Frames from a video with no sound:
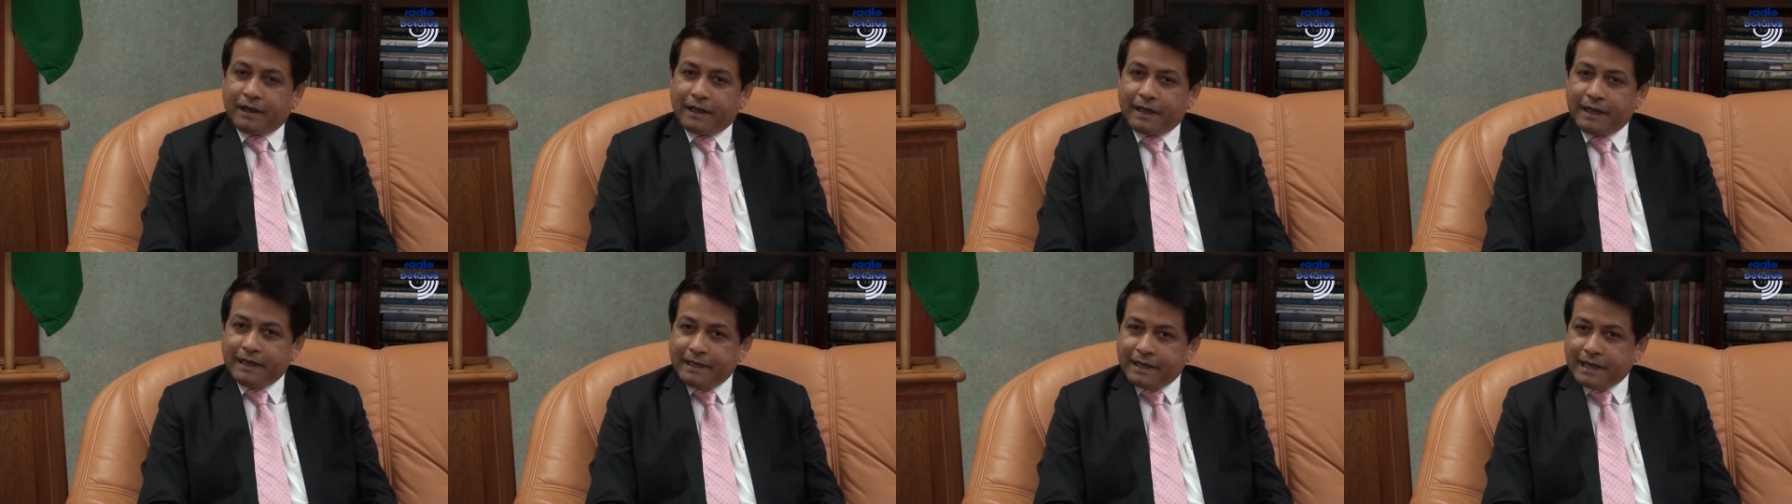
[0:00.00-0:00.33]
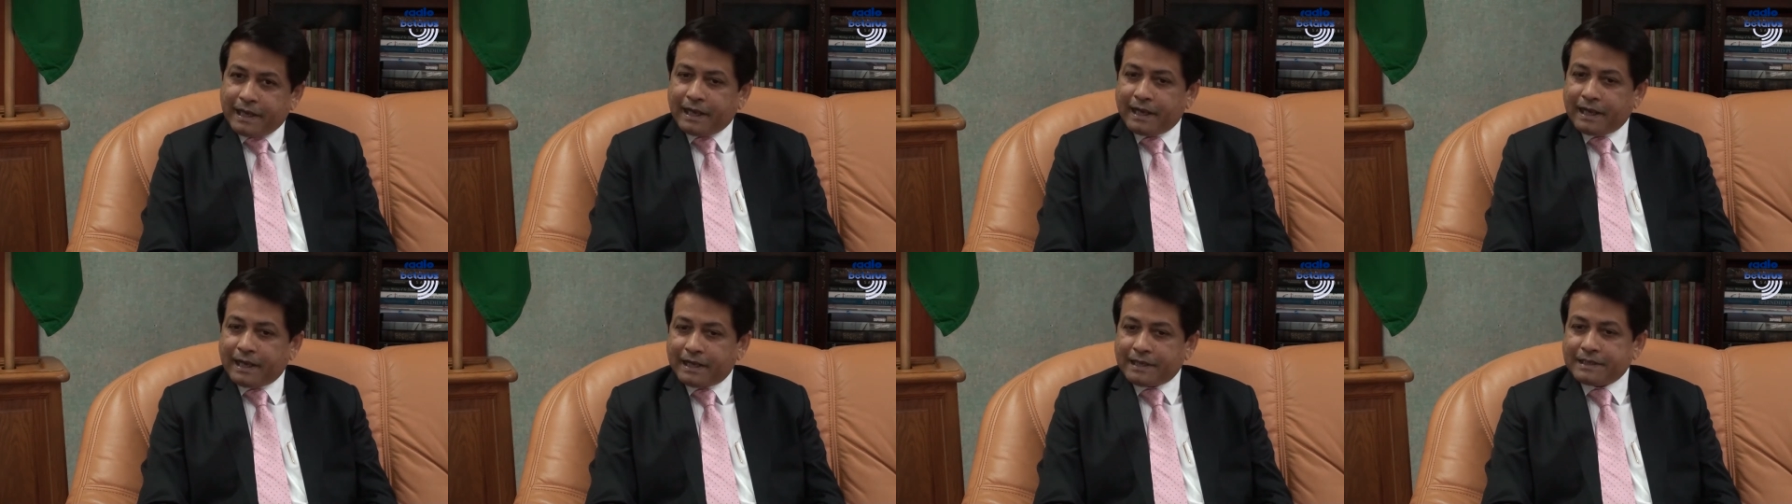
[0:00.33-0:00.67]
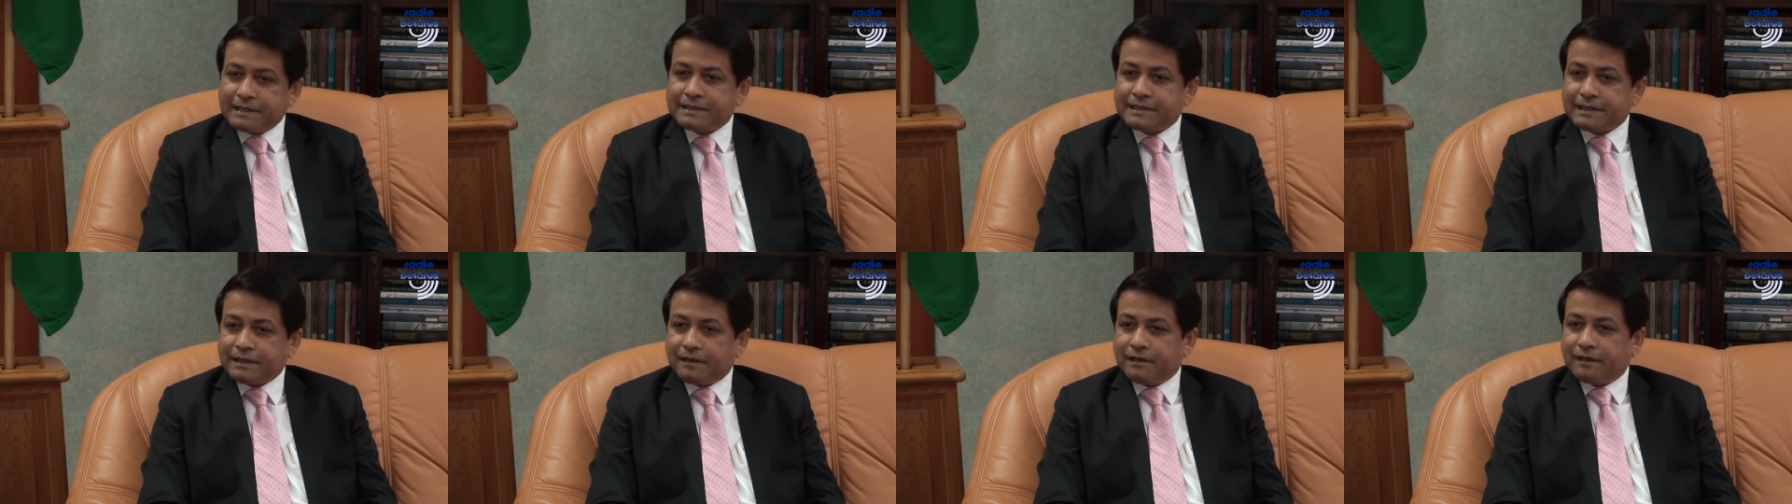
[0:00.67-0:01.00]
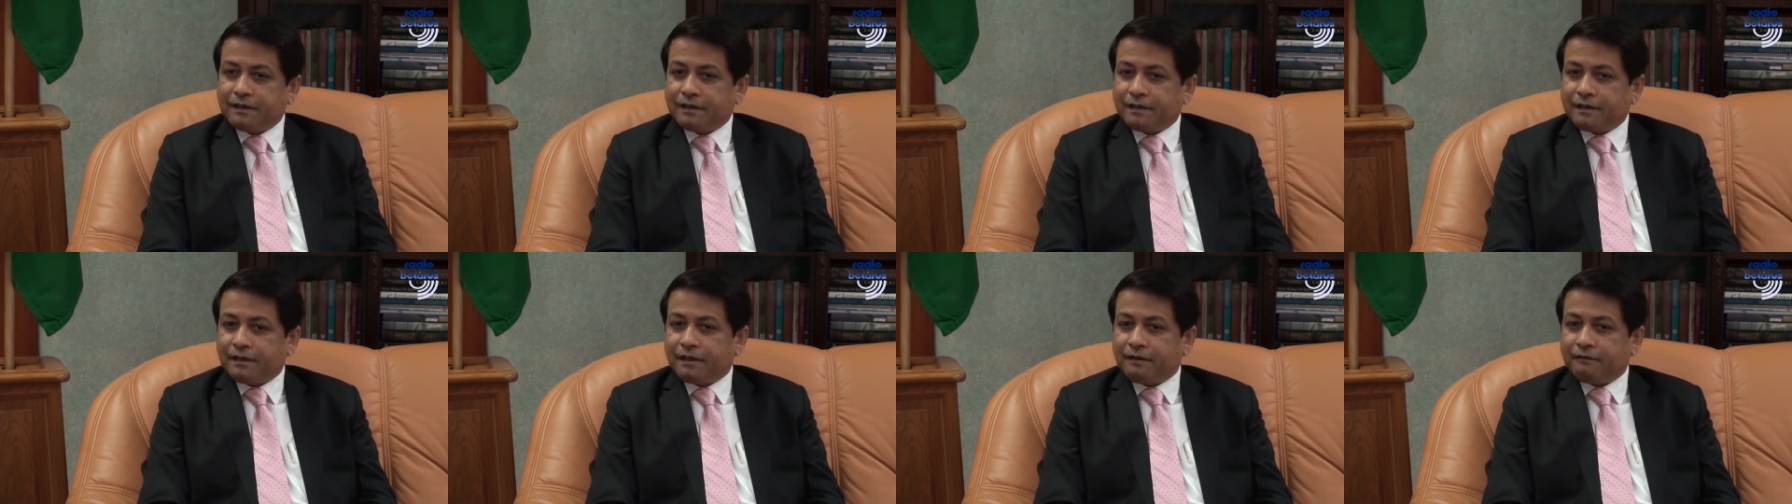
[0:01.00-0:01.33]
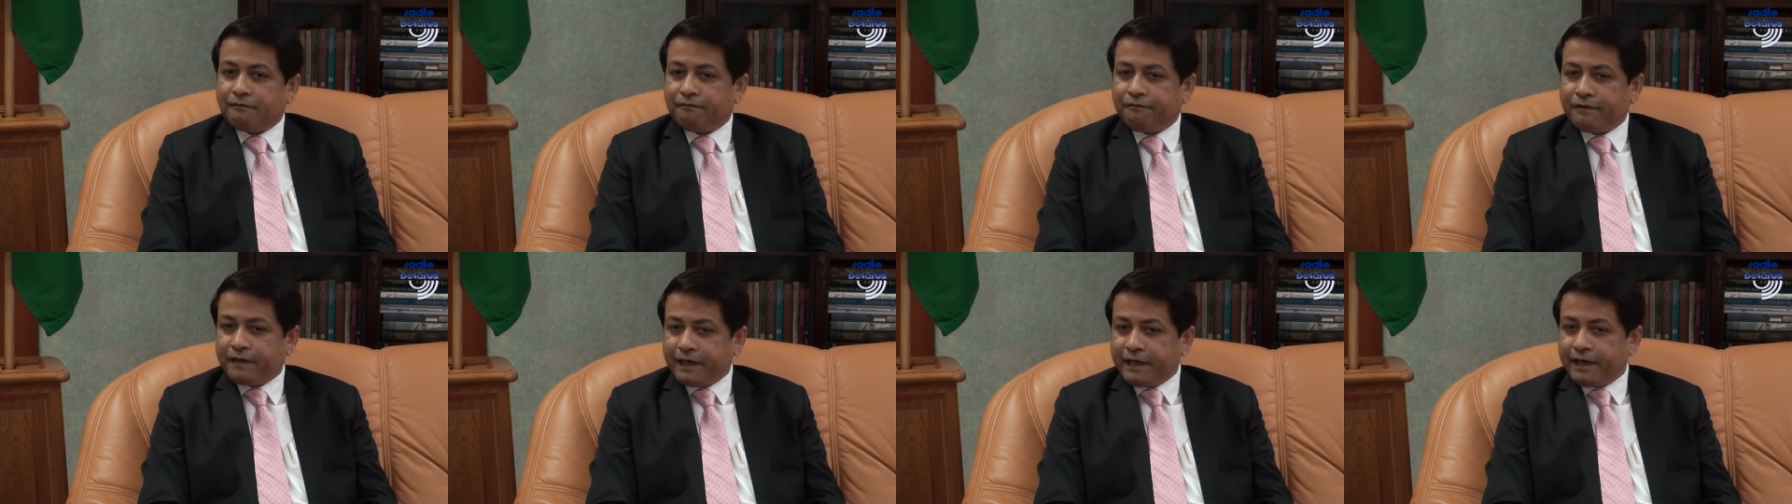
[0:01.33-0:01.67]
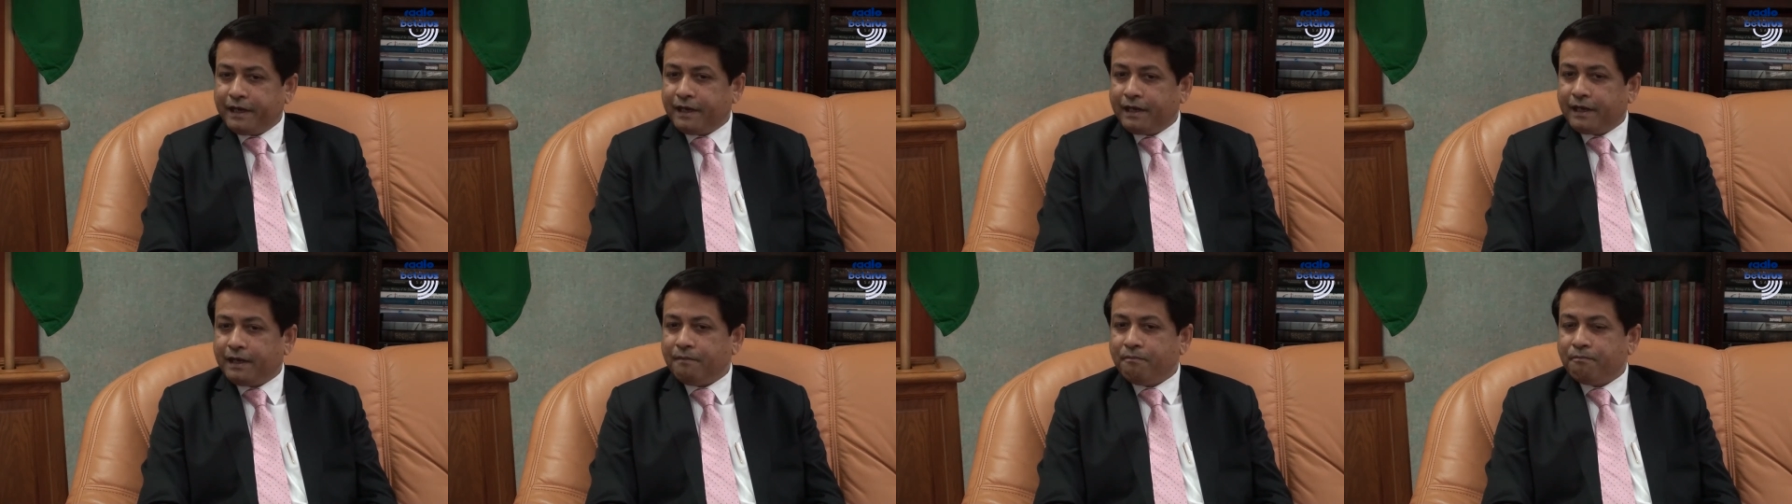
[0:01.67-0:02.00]
India has a, a
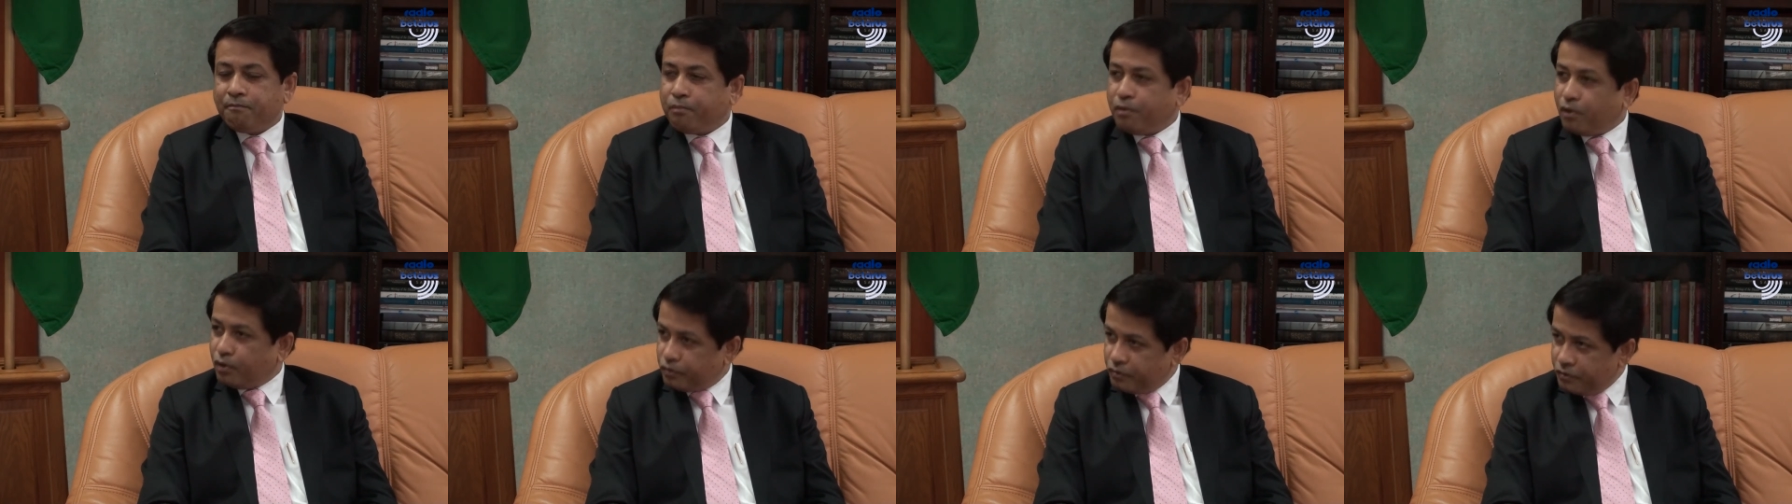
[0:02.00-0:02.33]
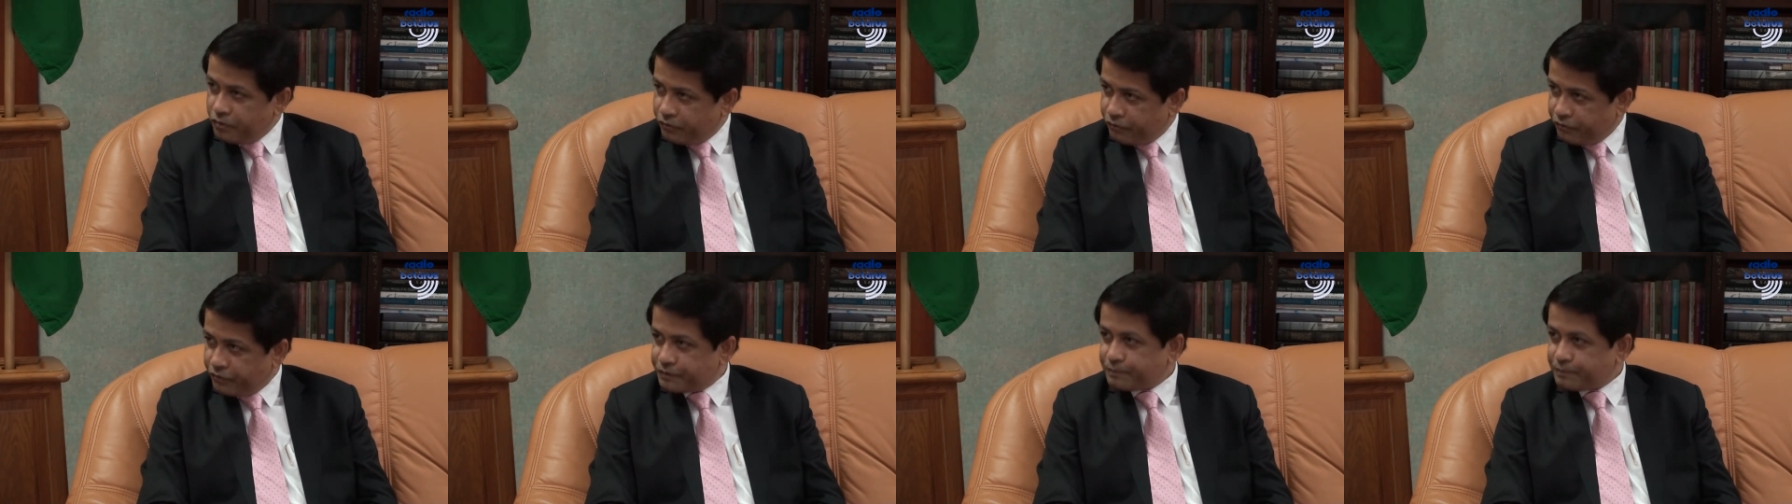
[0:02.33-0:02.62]
very important